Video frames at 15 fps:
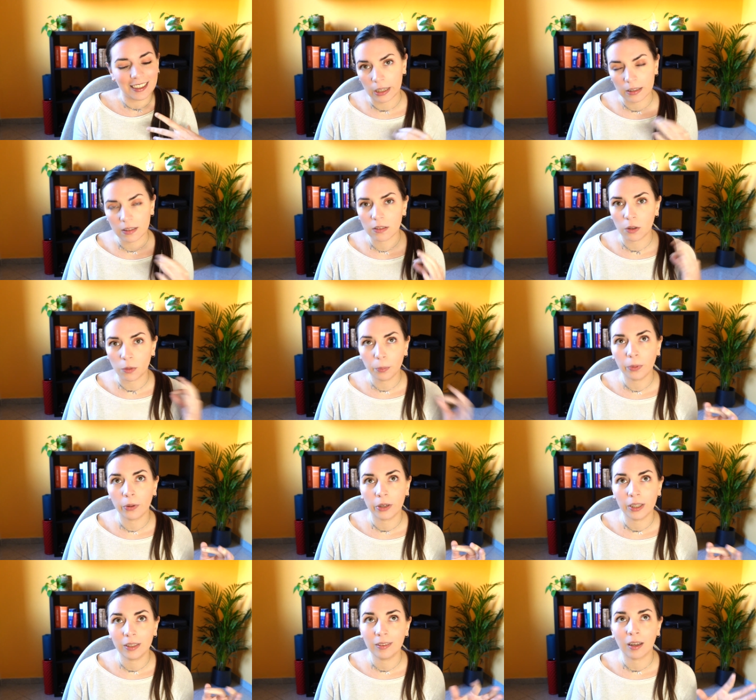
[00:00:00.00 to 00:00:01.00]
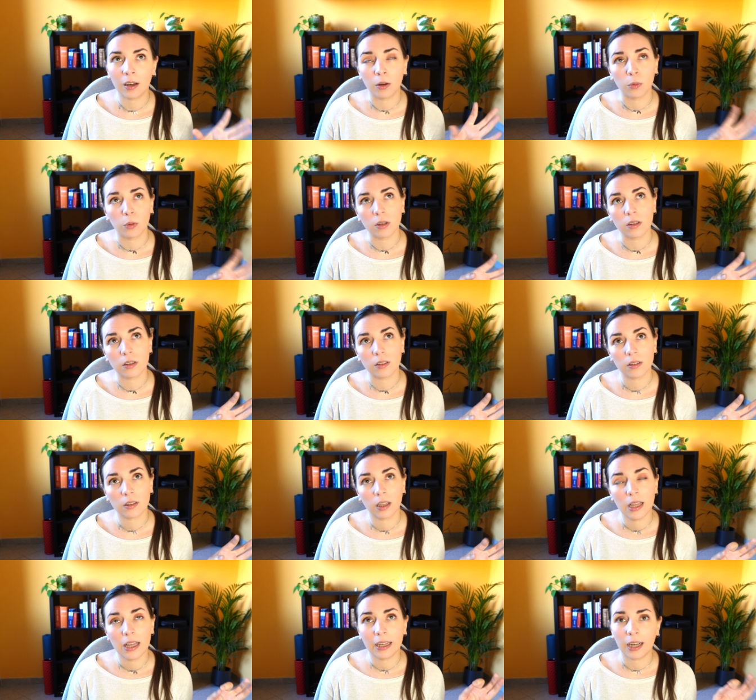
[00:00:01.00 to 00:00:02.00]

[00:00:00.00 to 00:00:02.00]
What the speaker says: At some point I was